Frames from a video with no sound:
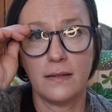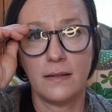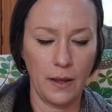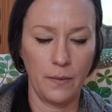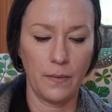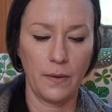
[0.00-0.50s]

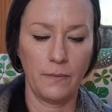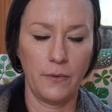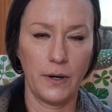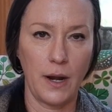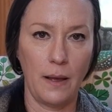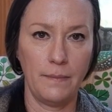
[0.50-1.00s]
they
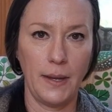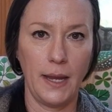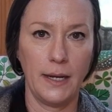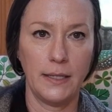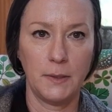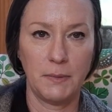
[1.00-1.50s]
were not
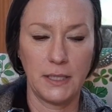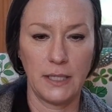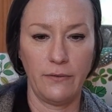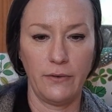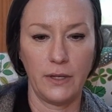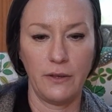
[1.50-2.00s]
made
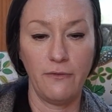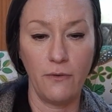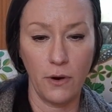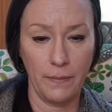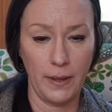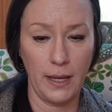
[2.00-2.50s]
specifically
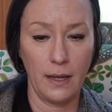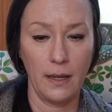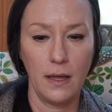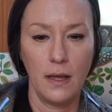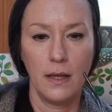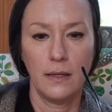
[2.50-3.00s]
for me.
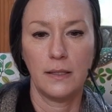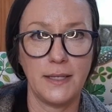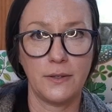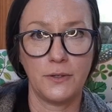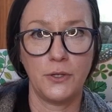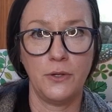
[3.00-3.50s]
These
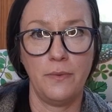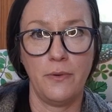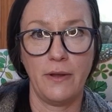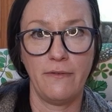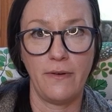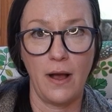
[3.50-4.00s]
are
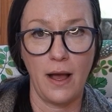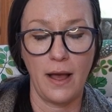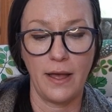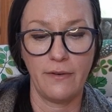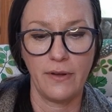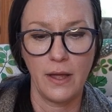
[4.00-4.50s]

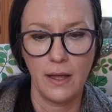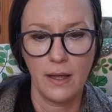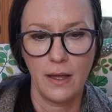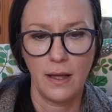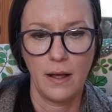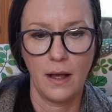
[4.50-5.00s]
2.5.
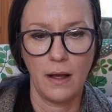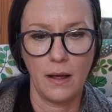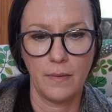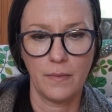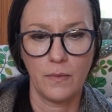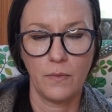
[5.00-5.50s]

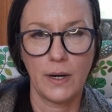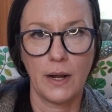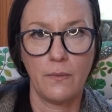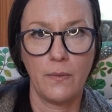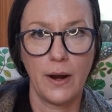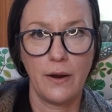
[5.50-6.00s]
When I
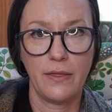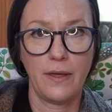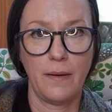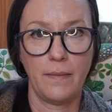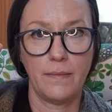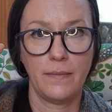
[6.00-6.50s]
wear
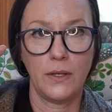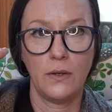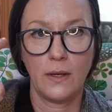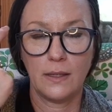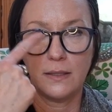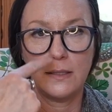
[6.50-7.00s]
them, you
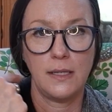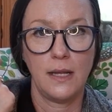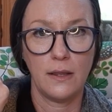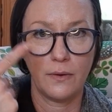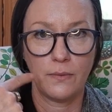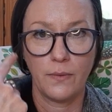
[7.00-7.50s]
can see
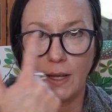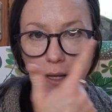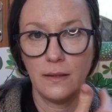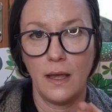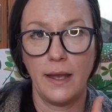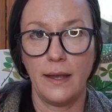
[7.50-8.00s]
the ring
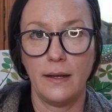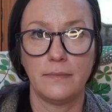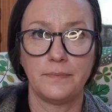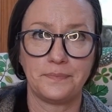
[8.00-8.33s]
light